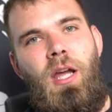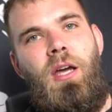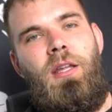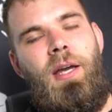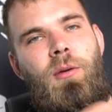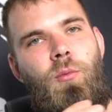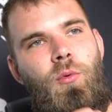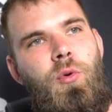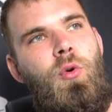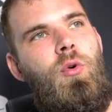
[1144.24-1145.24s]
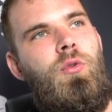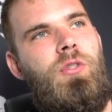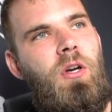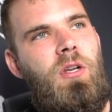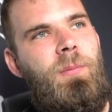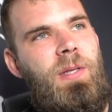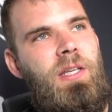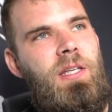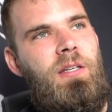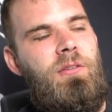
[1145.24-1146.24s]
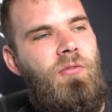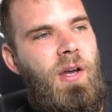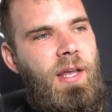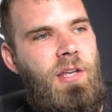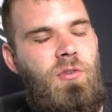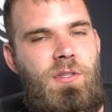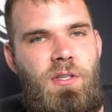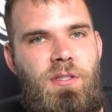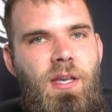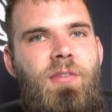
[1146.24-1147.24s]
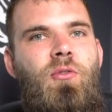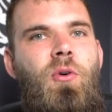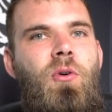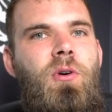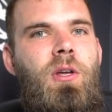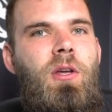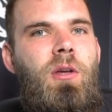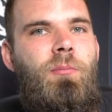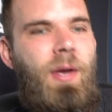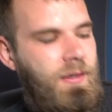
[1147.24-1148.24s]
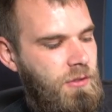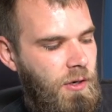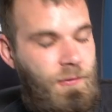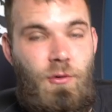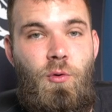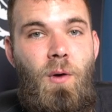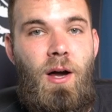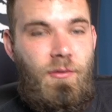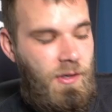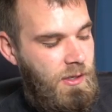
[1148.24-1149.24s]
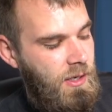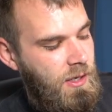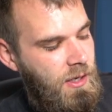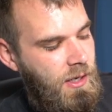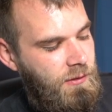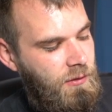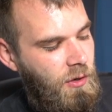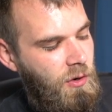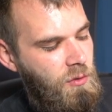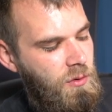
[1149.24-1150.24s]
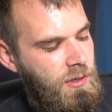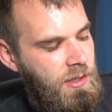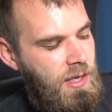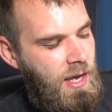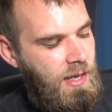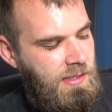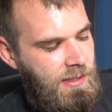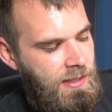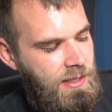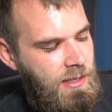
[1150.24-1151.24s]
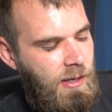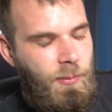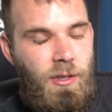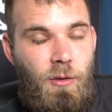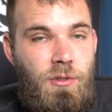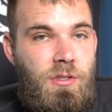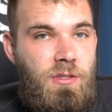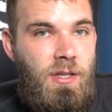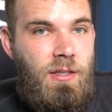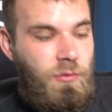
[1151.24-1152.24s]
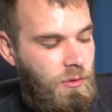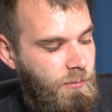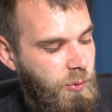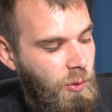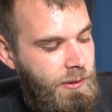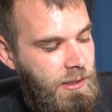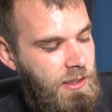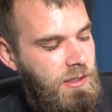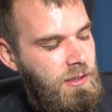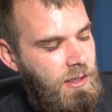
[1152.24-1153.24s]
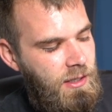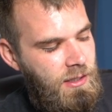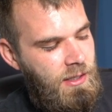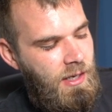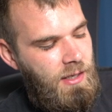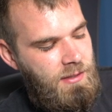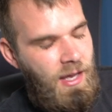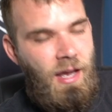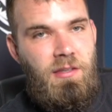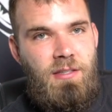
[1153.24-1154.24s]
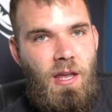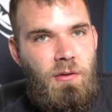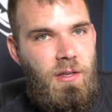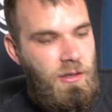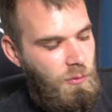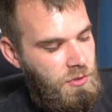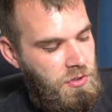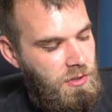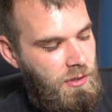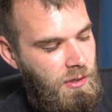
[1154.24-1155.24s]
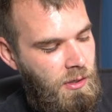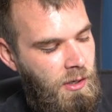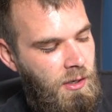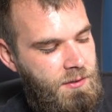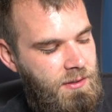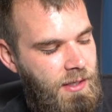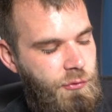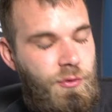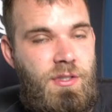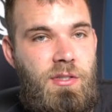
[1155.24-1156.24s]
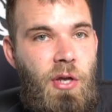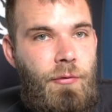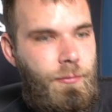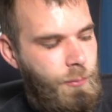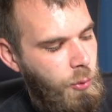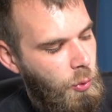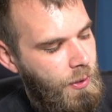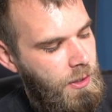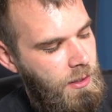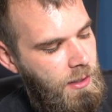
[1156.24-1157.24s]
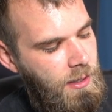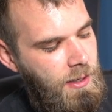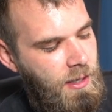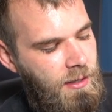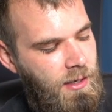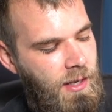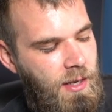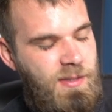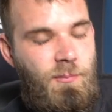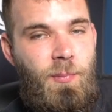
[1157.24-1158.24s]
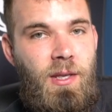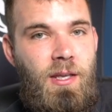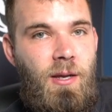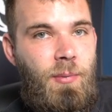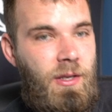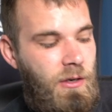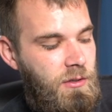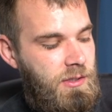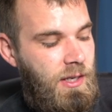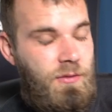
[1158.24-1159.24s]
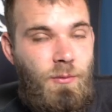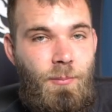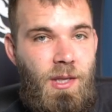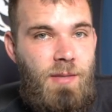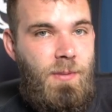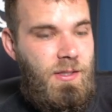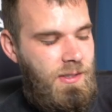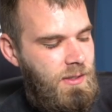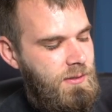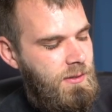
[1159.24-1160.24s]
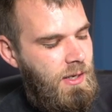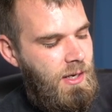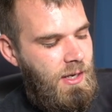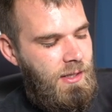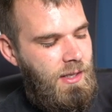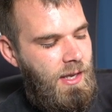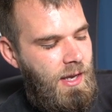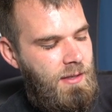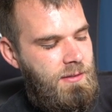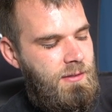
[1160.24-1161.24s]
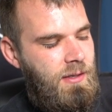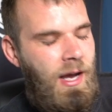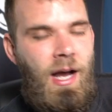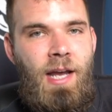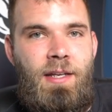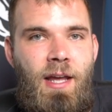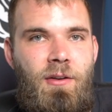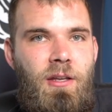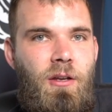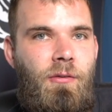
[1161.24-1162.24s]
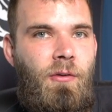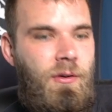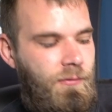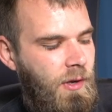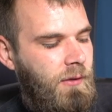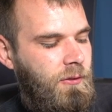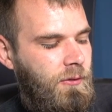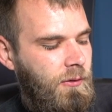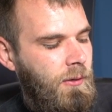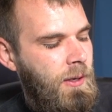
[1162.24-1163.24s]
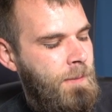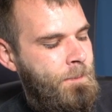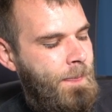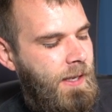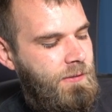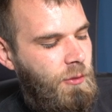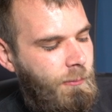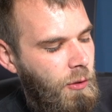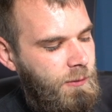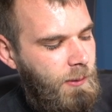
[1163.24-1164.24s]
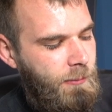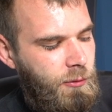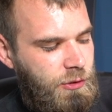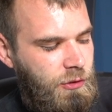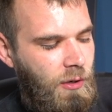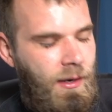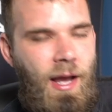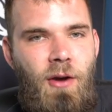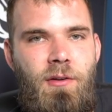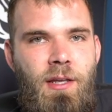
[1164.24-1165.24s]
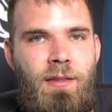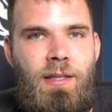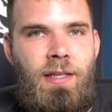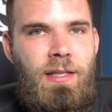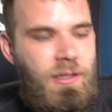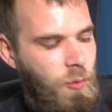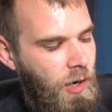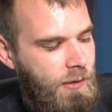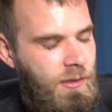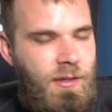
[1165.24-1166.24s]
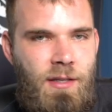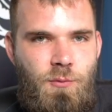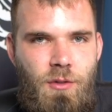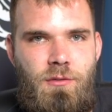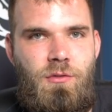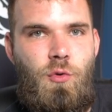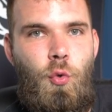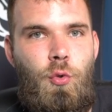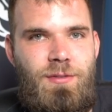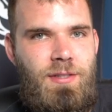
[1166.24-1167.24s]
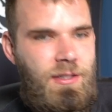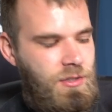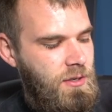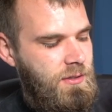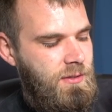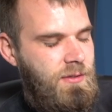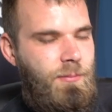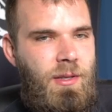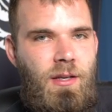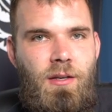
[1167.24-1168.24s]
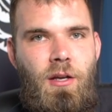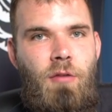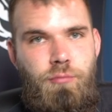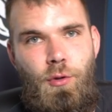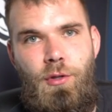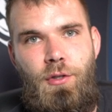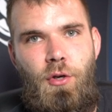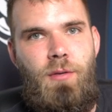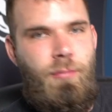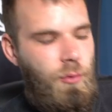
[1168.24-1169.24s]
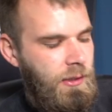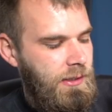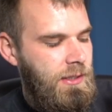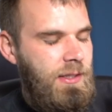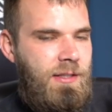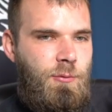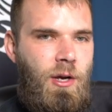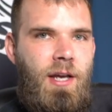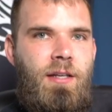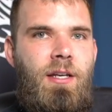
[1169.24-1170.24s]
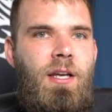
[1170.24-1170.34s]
like who's going to be financially successful based off their quadrant. And so he has E up here, which stands for employee. He has S down here, which stands for self-employed. And then he has B up here, stands for big business. And then he has I down here for investor. And so most people start out in the E quadrant. That's what schools teach us, is to be a really good employee. That's why